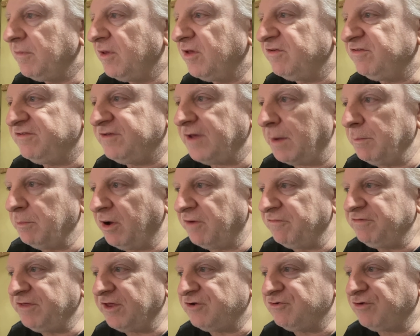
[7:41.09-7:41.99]
some
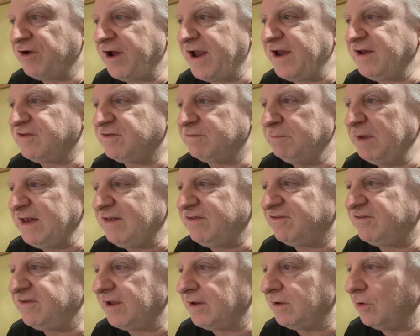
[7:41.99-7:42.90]
of the transmit
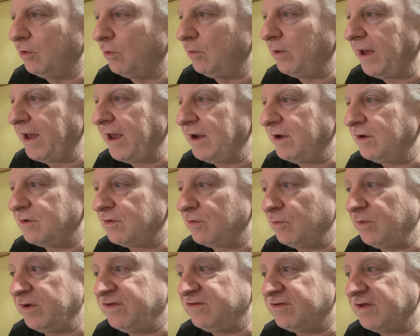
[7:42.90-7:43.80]
signal and
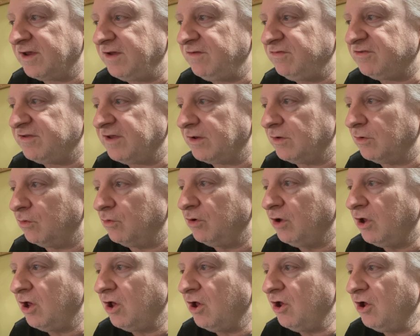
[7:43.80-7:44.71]
receive signal